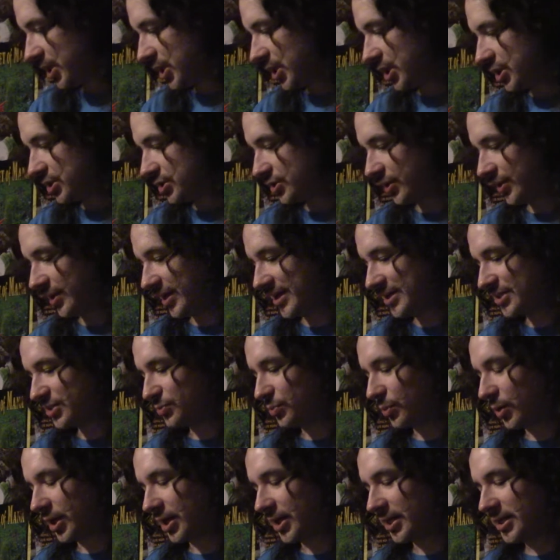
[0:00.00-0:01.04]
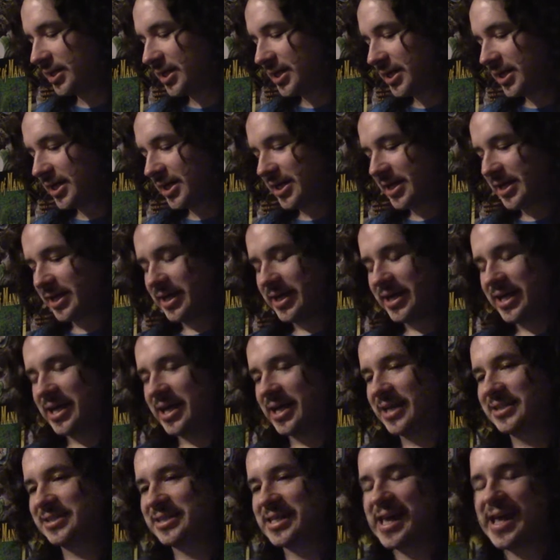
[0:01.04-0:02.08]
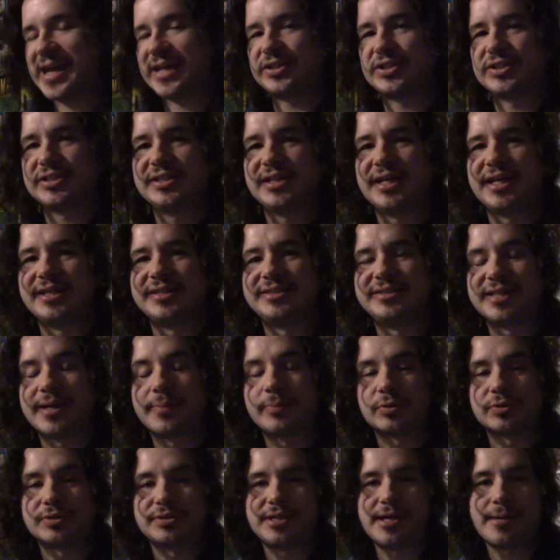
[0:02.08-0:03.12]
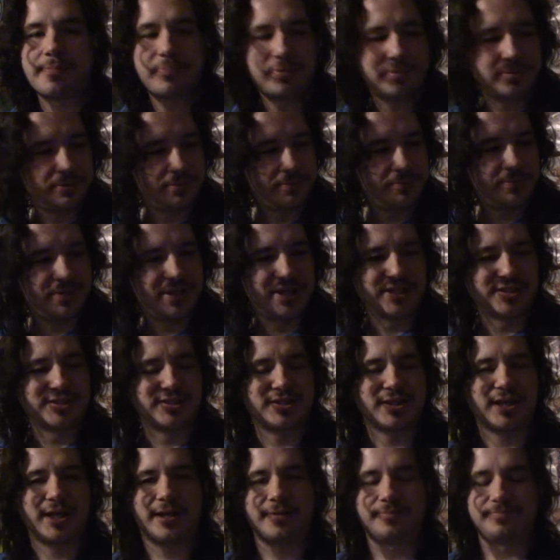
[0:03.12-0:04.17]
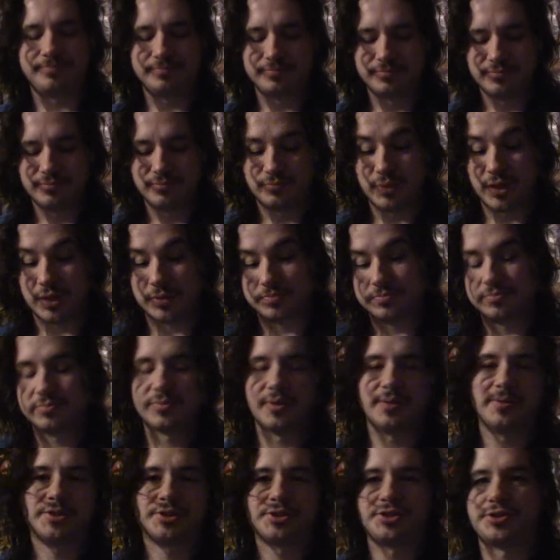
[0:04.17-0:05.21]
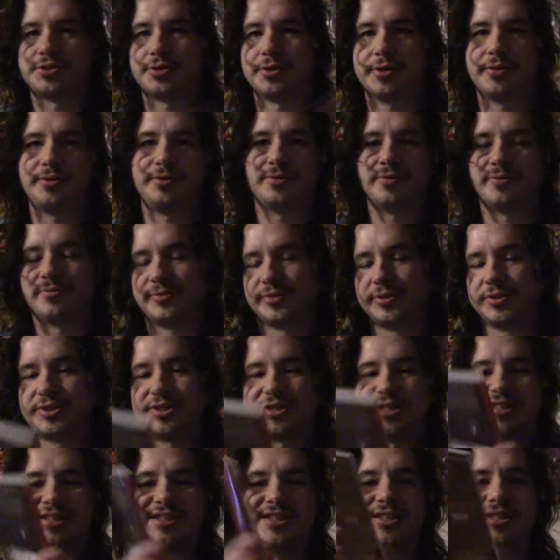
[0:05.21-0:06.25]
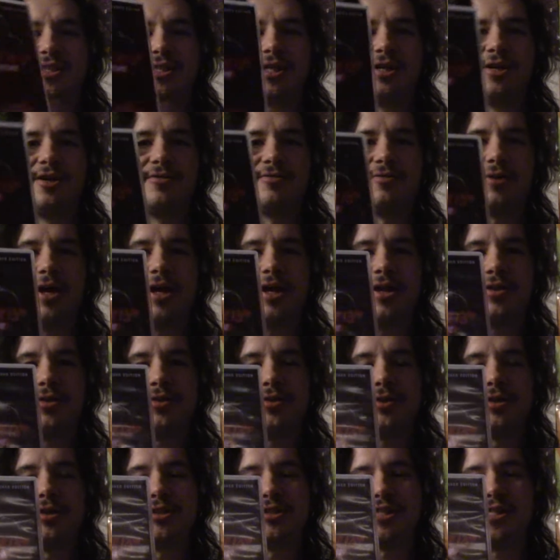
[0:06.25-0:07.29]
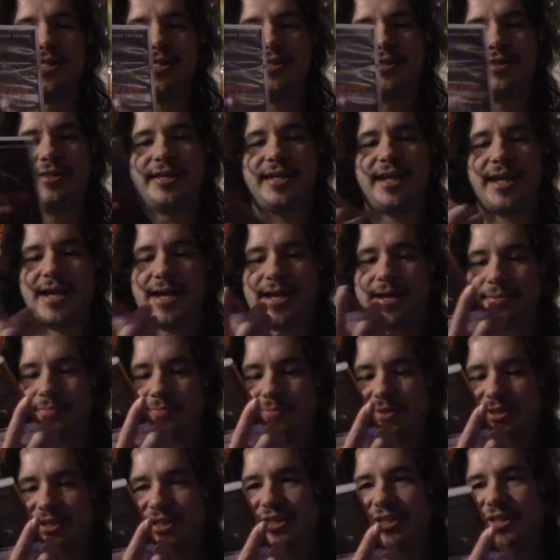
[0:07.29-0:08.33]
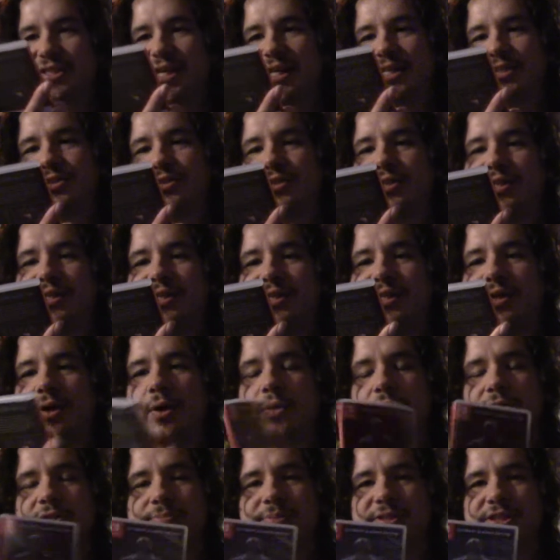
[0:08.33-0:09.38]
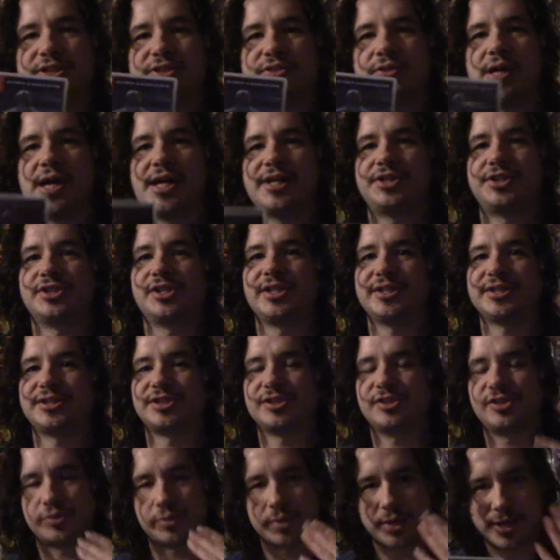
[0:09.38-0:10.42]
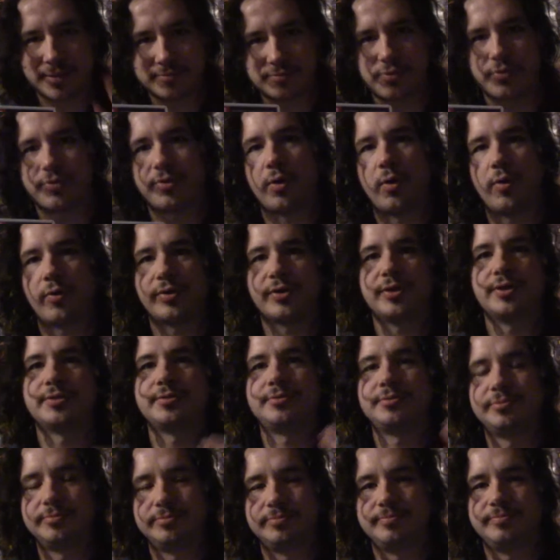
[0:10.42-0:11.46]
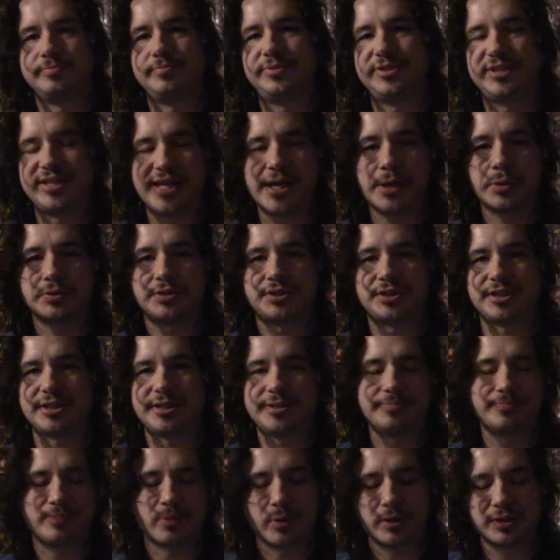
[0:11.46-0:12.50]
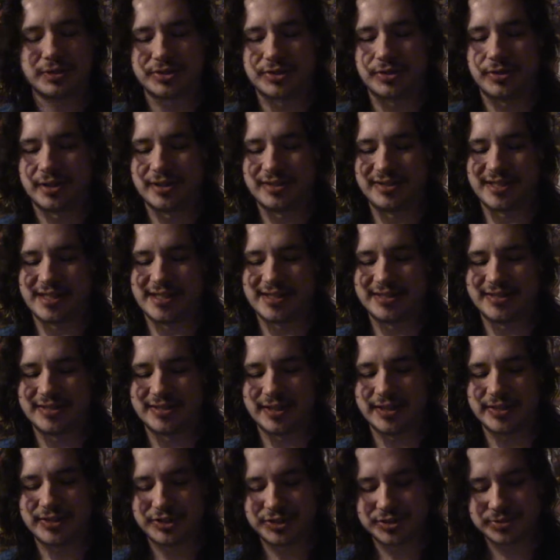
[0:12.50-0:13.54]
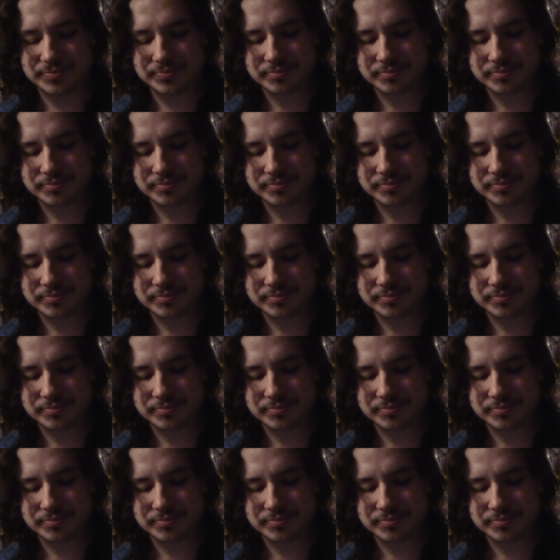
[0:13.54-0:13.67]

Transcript: So the next one is actually a double dip, because, let me just show you to it first. It's Friday the 13th, the game. This is actually the Ultimate Slasher Edition, so it comes with all the DLC, bonus content and such.